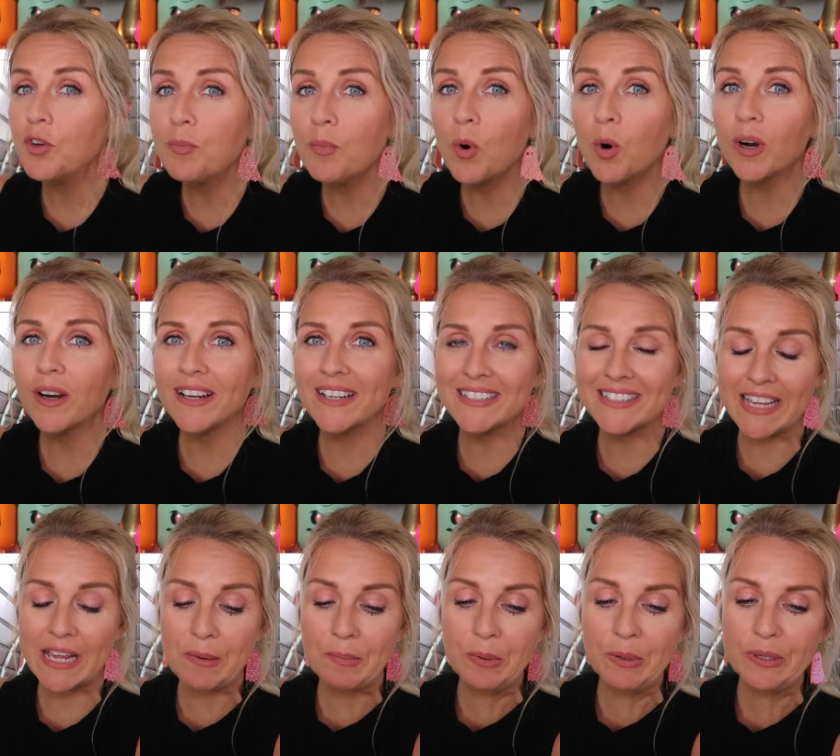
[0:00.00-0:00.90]
few more
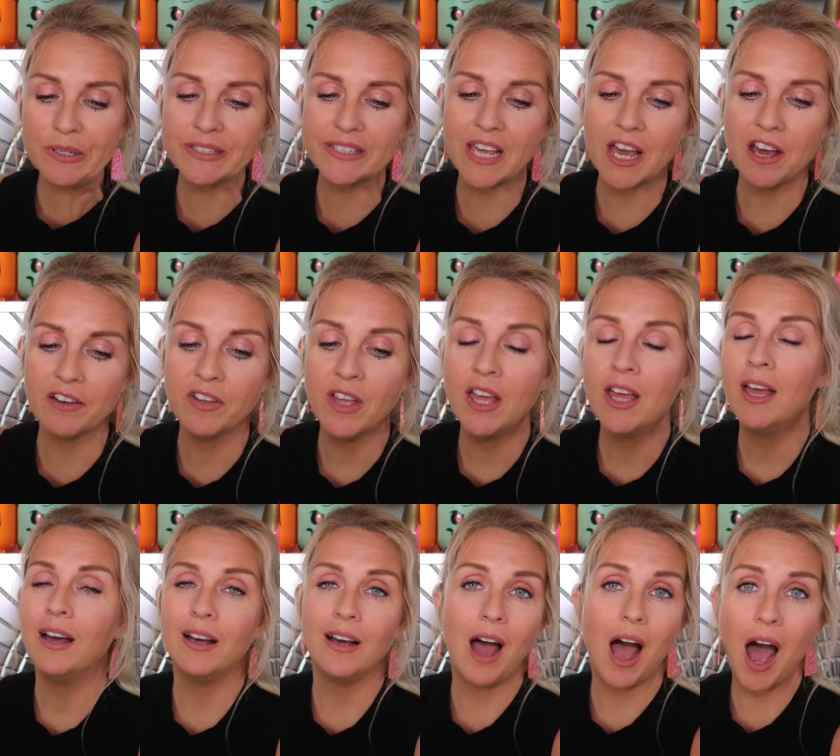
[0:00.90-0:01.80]
examples of
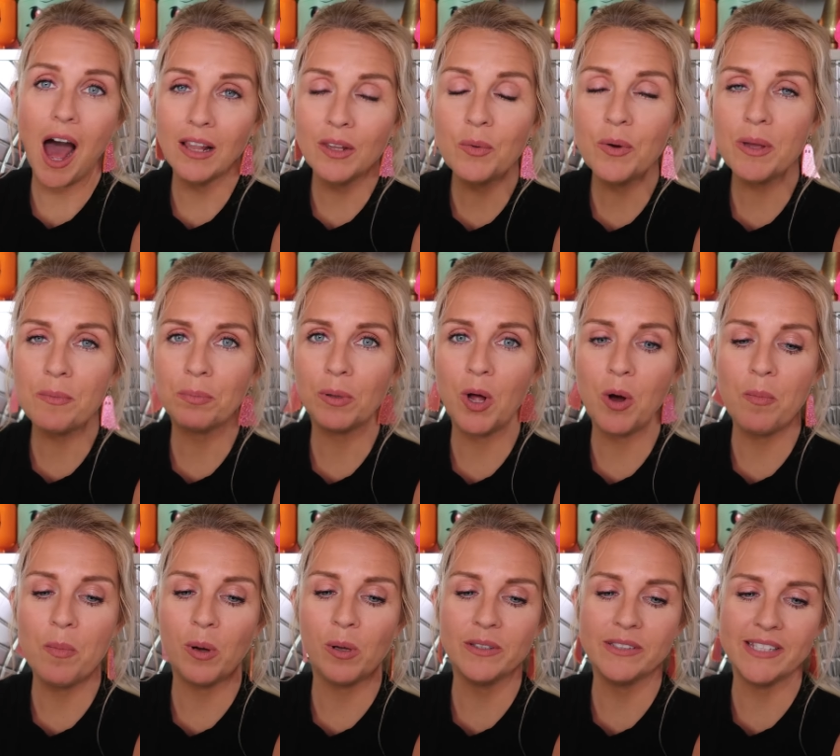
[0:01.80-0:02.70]
Halloween blow
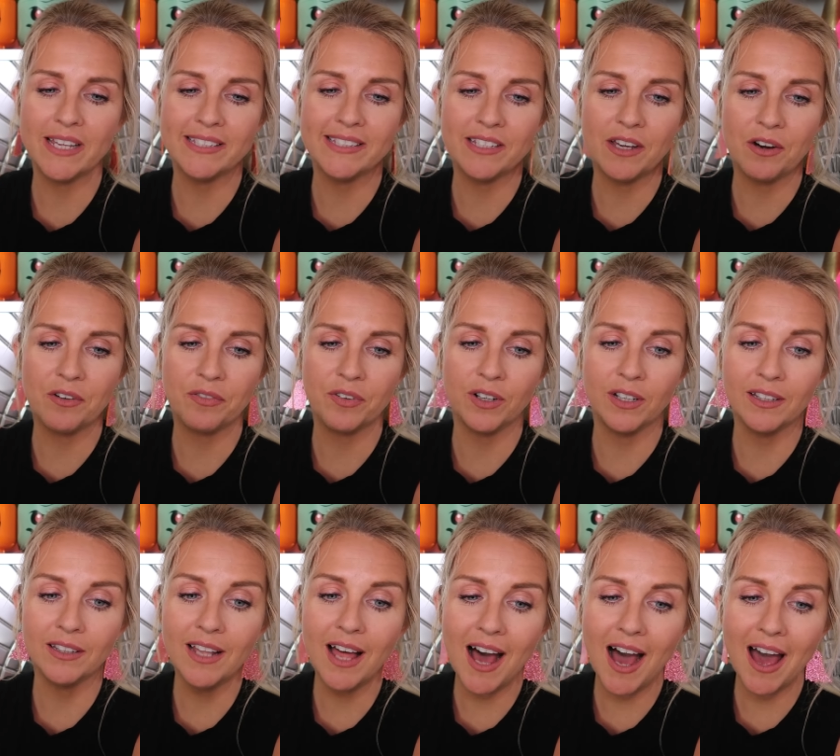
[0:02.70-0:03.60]
molds that sell for a
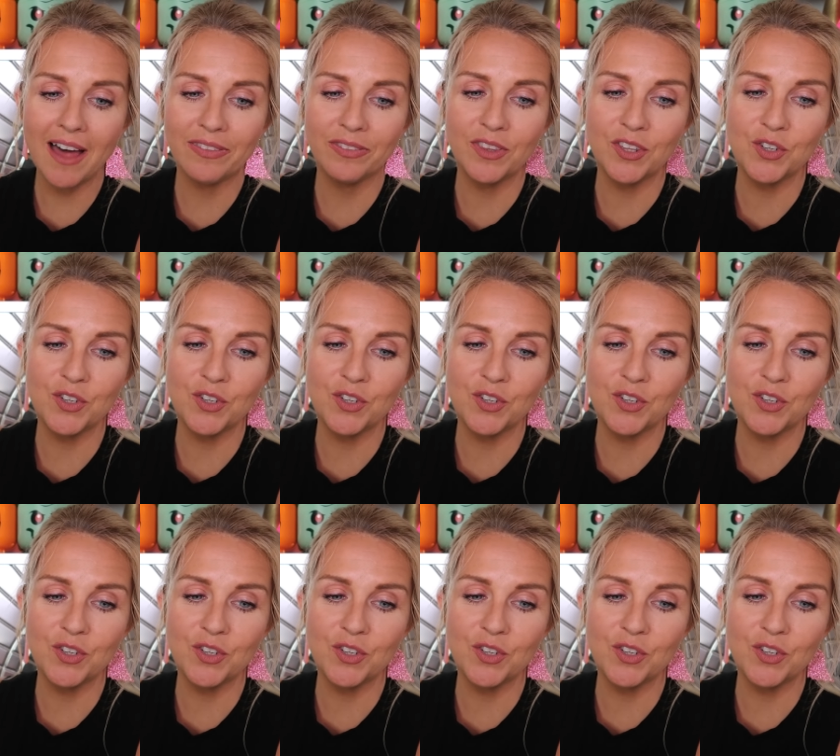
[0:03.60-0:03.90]
lot.